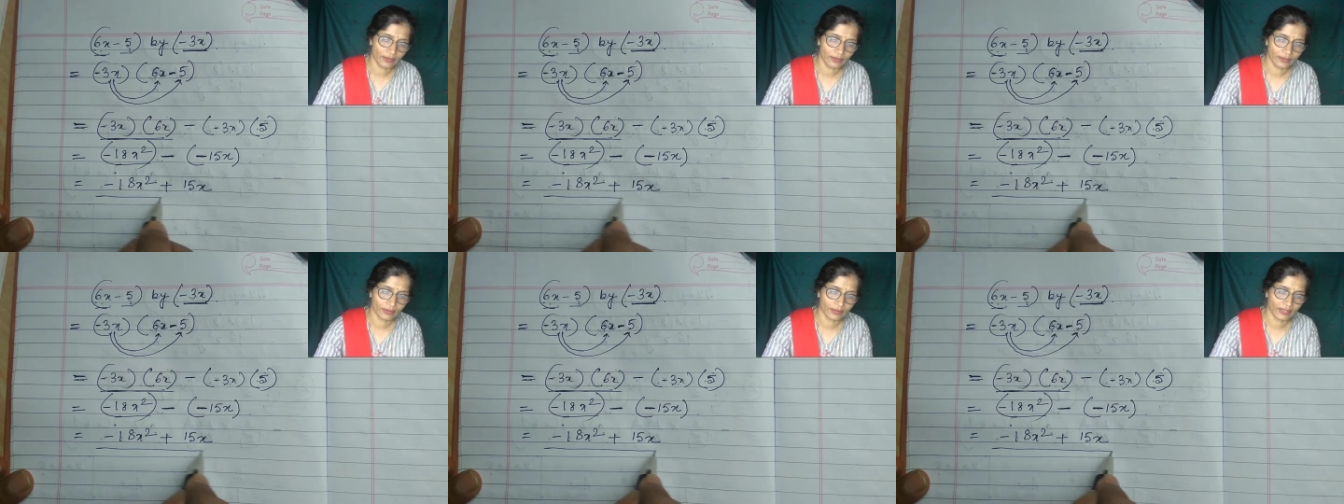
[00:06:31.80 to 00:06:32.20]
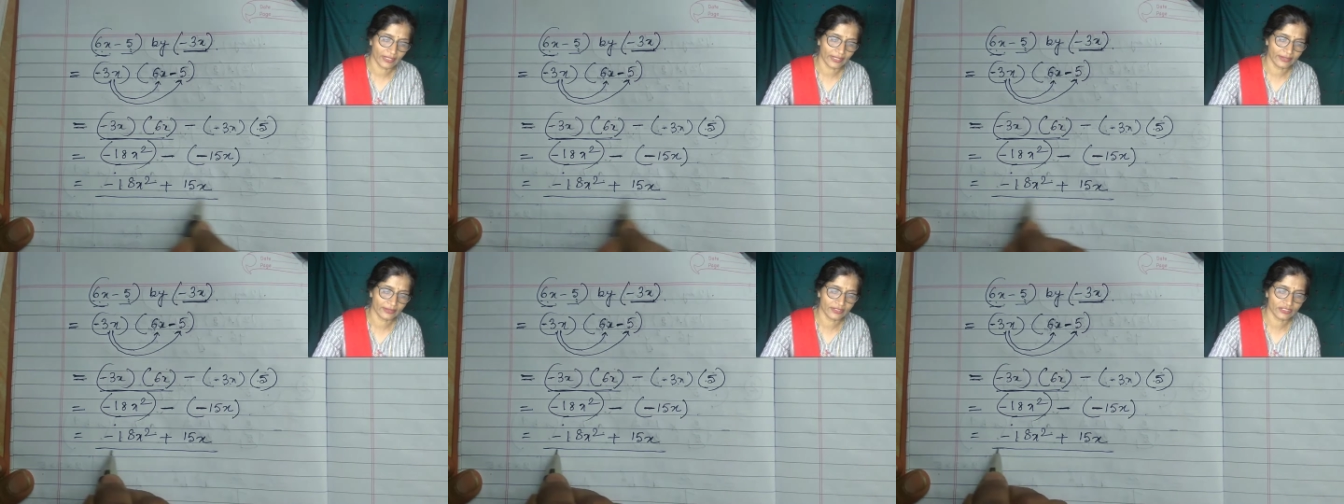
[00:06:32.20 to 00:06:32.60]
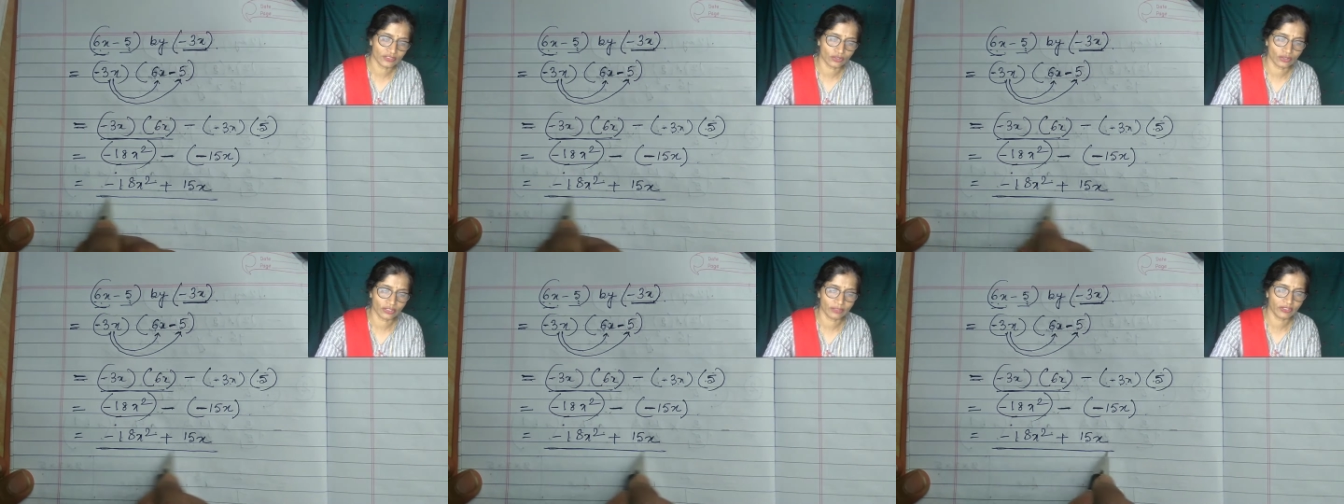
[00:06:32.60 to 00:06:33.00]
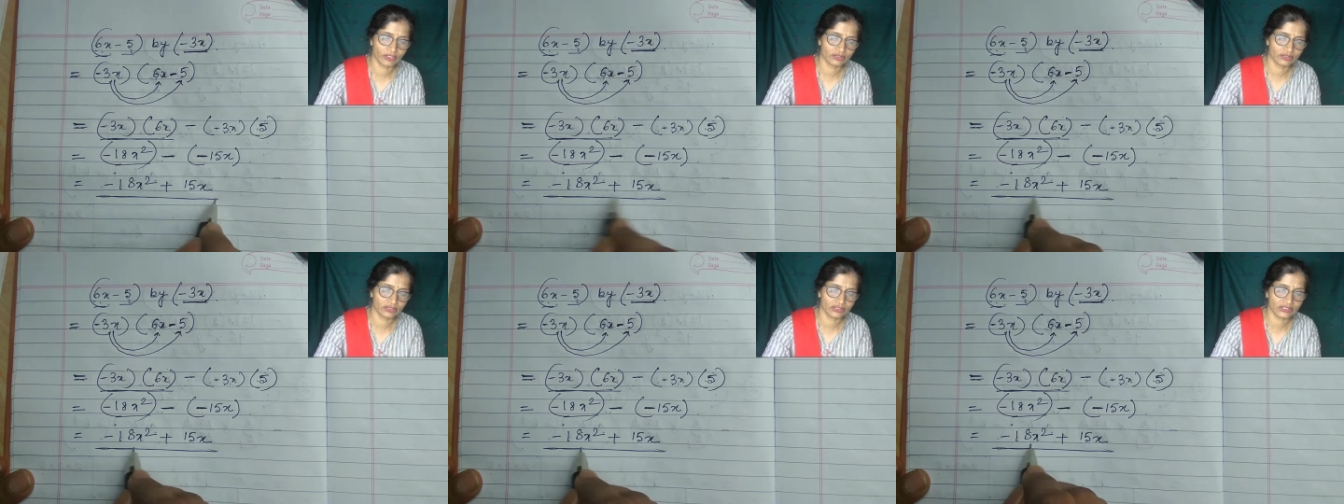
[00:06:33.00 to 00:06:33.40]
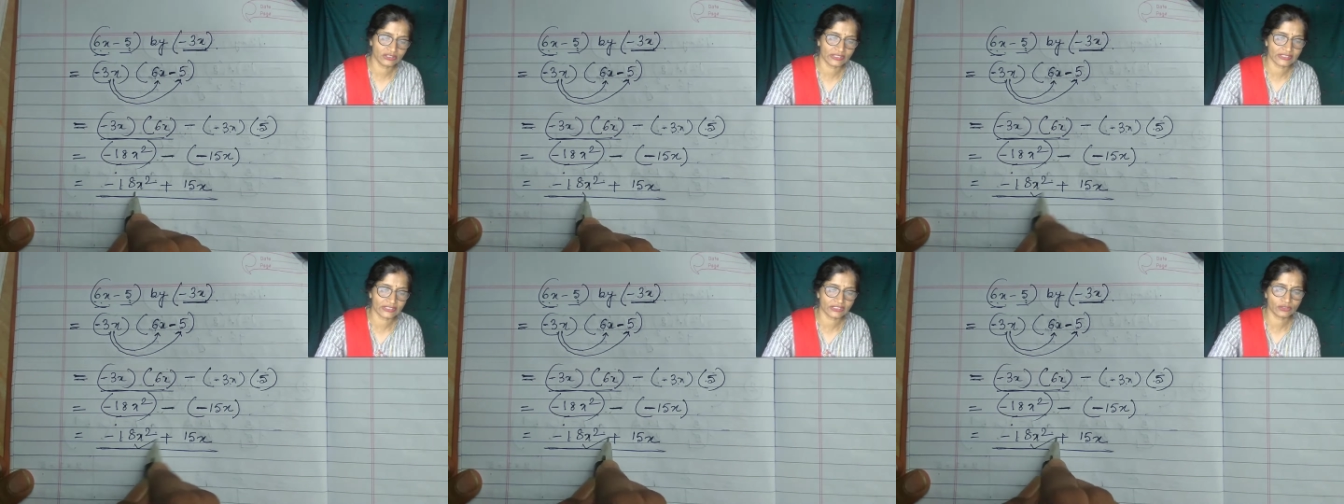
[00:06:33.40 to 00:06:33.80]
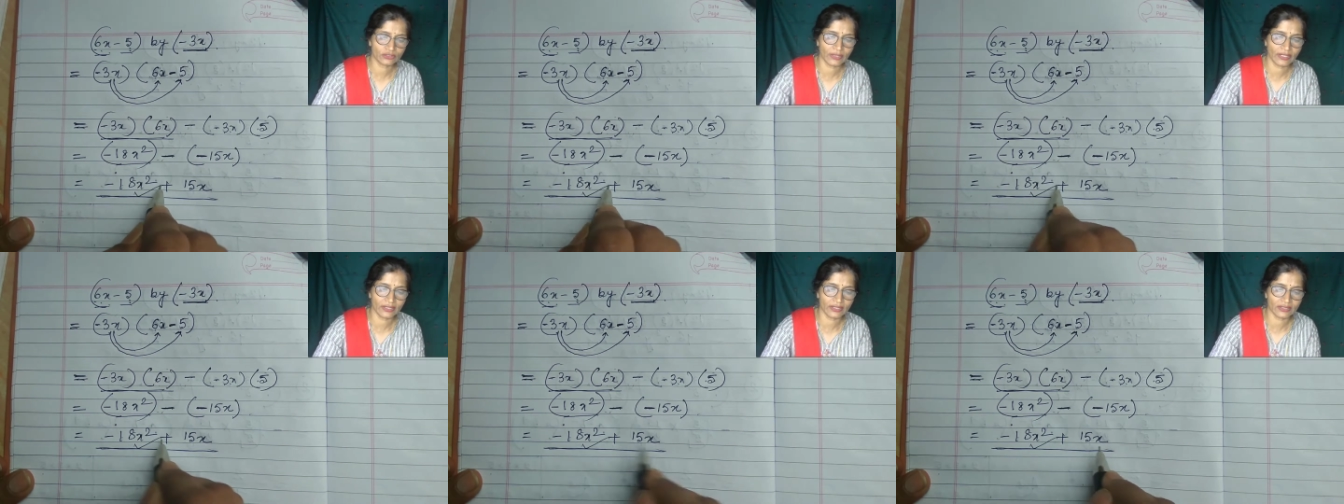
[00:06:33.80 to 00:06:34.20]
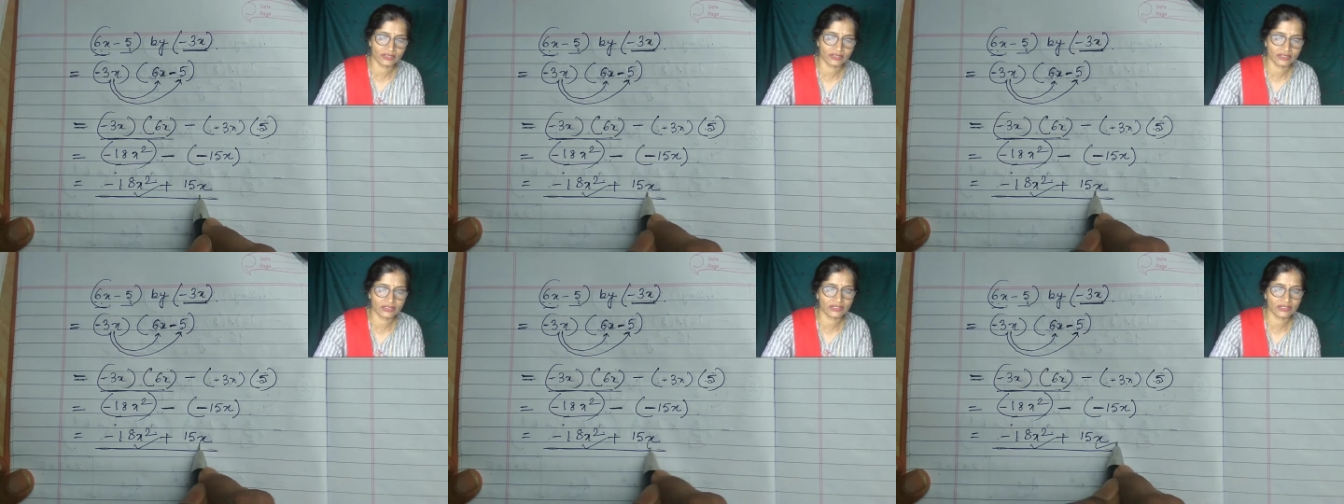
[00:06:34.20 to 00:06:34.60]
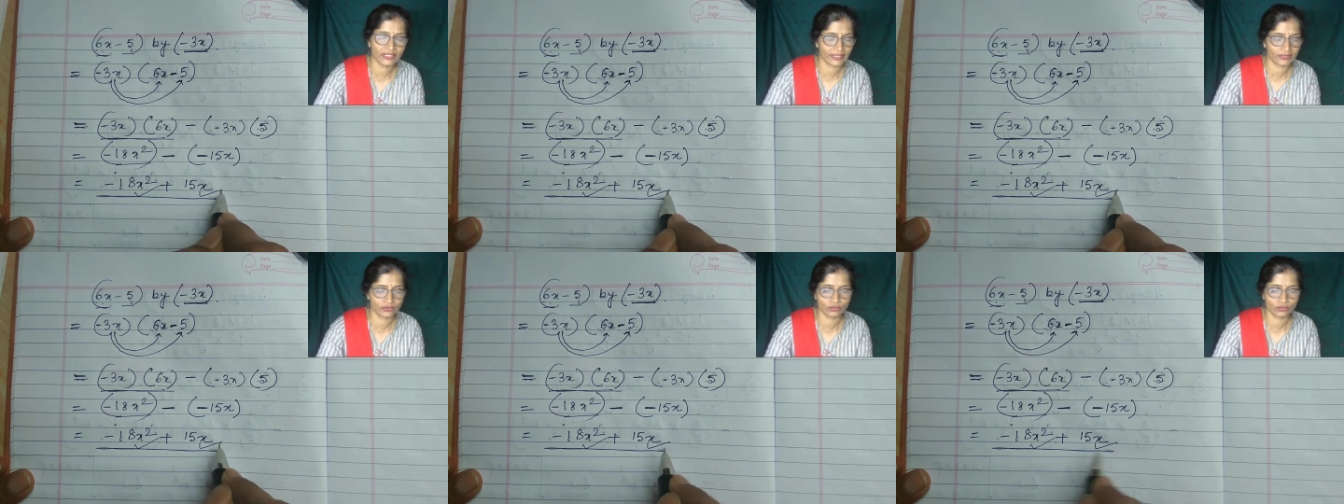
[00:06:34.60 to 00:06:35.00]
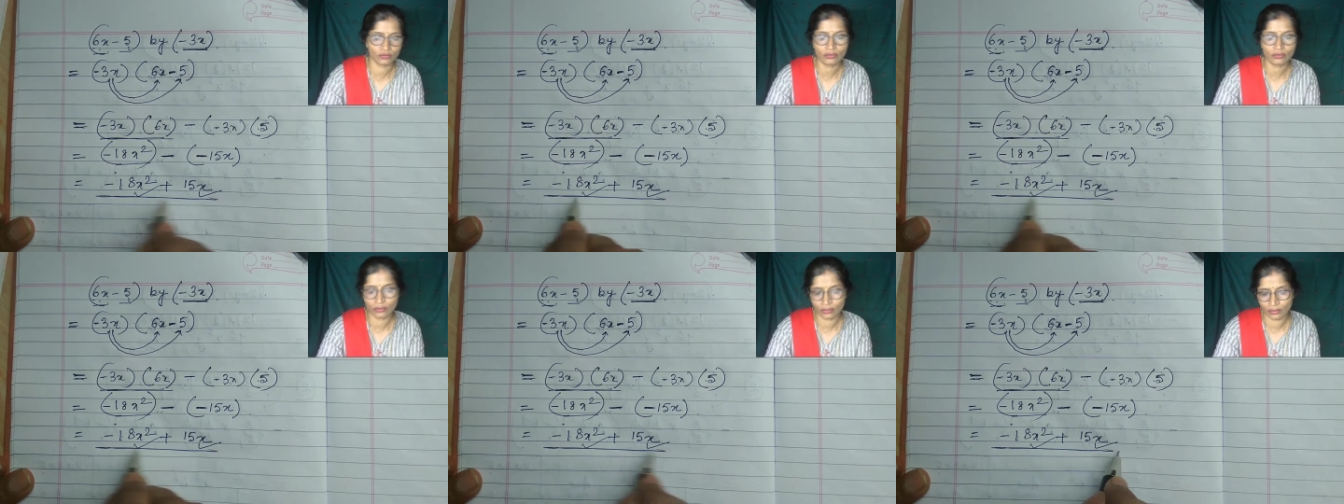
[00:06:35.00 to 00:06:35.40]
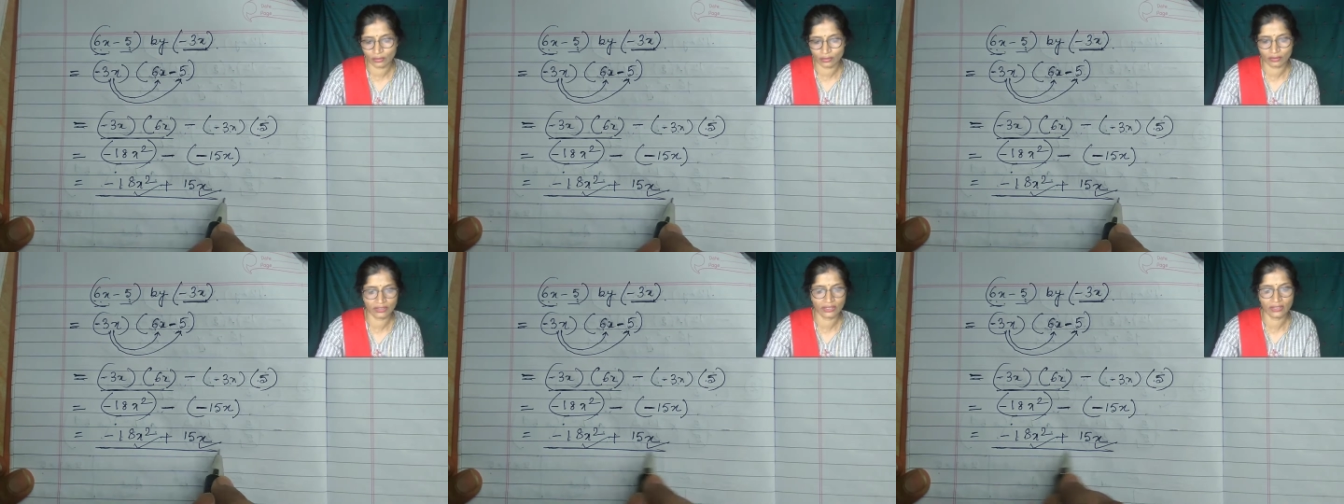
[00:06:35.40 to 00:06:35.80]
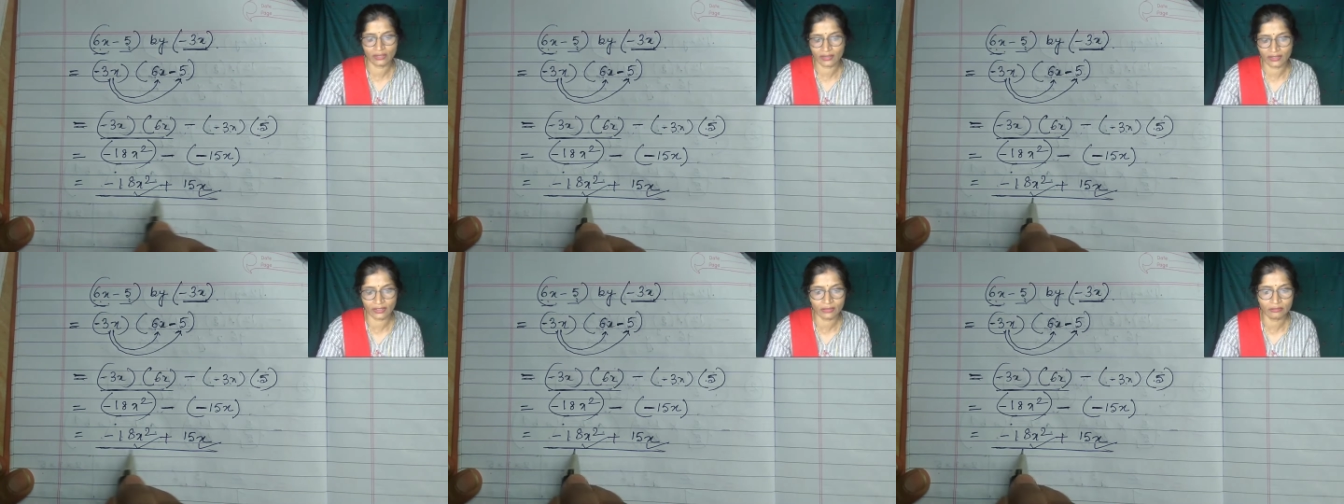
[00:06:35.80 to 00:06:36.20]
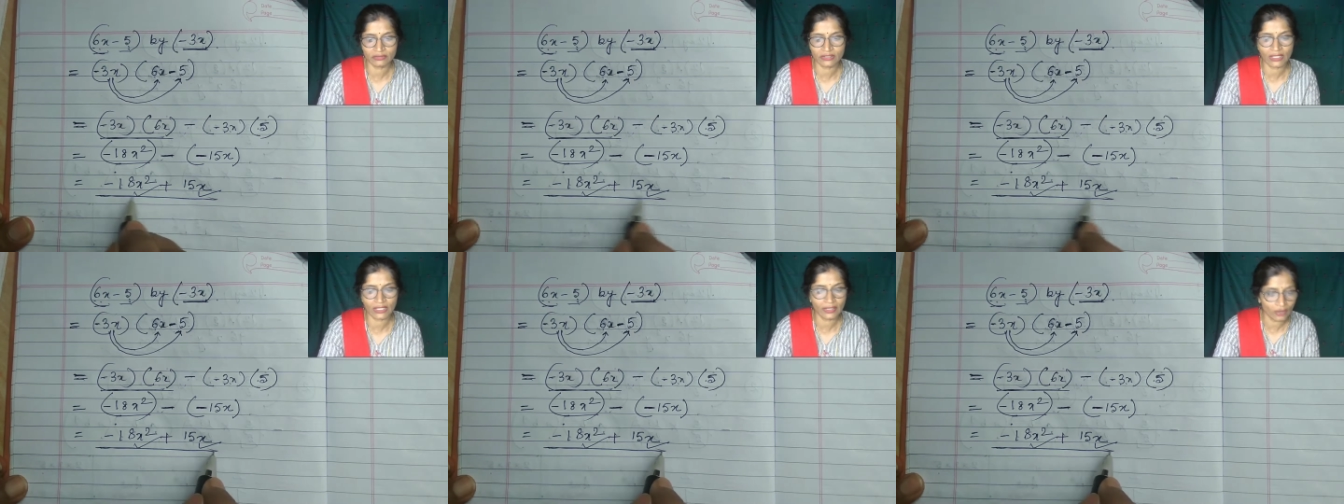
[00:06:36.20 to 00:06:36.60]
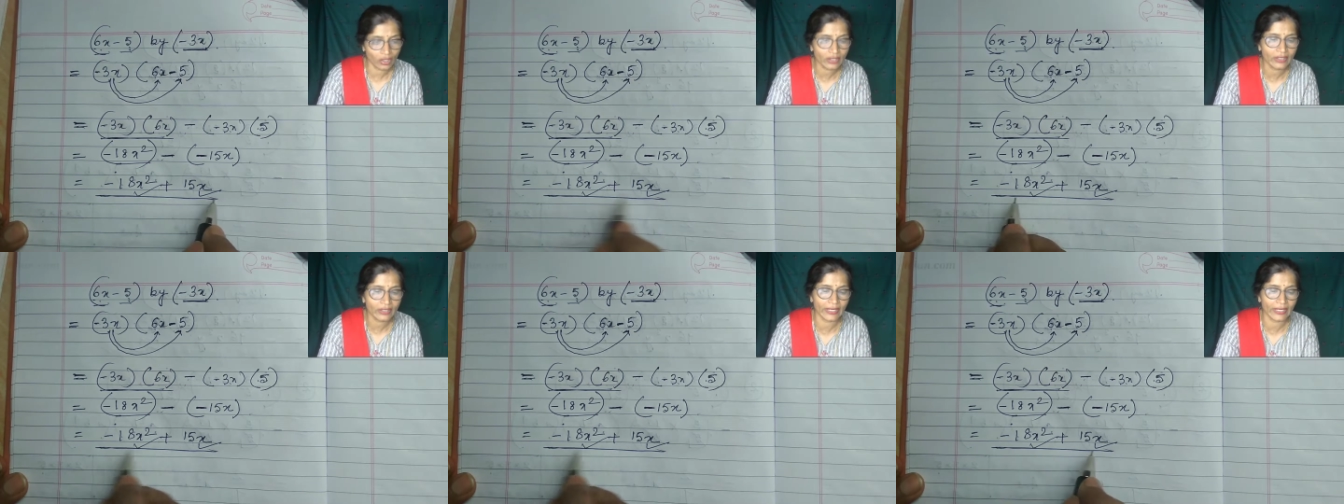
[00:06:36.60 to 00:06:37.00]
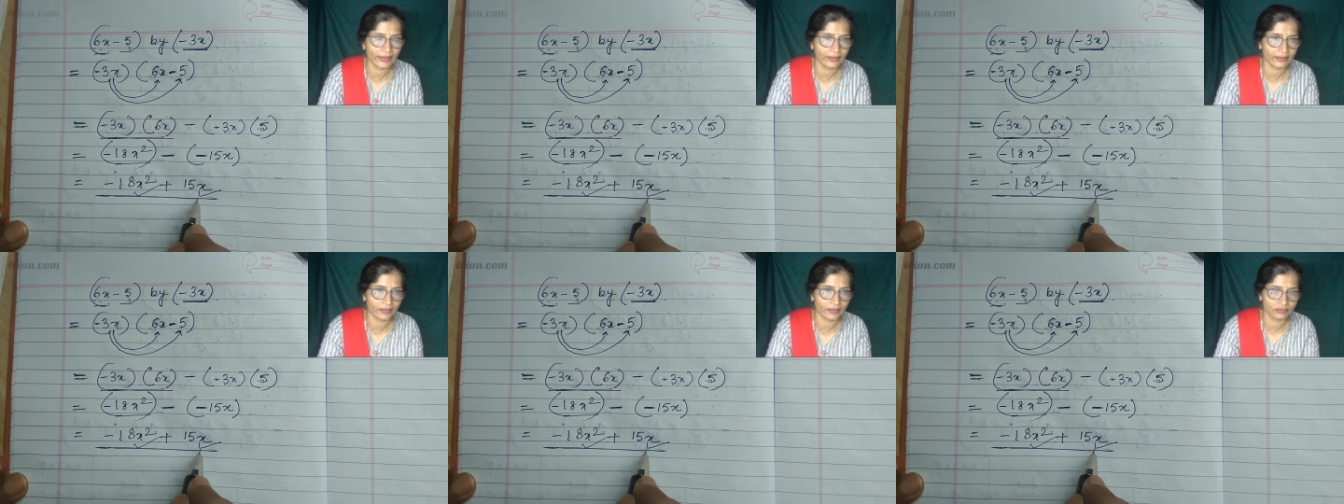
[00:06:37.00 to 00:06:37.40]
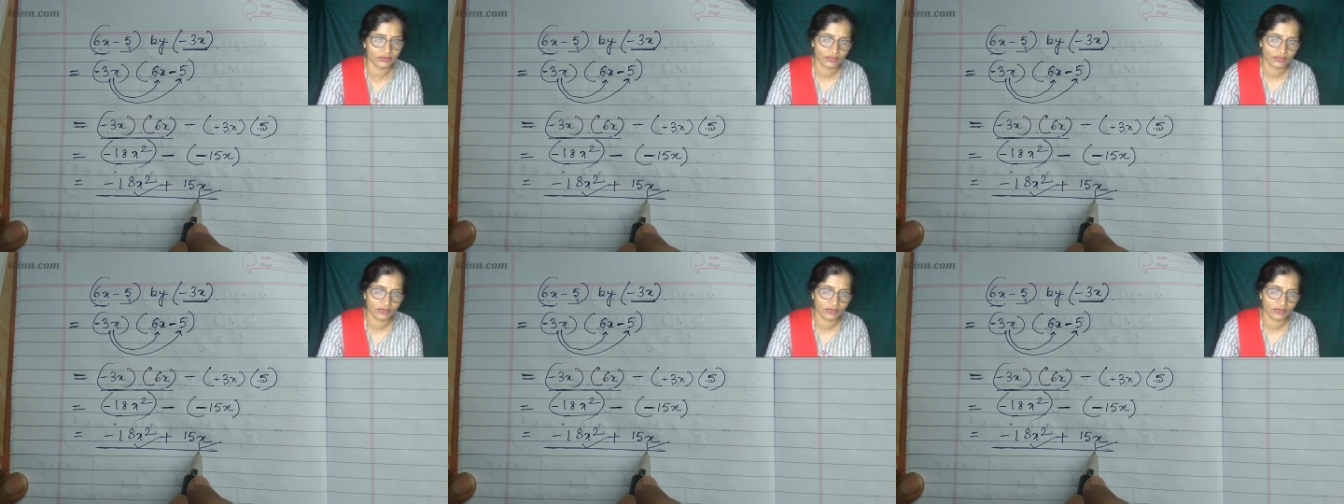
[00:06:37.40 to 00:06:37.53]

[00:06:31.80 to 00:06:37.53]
like this only, because this is x square and this is x. So the terms are not like terms.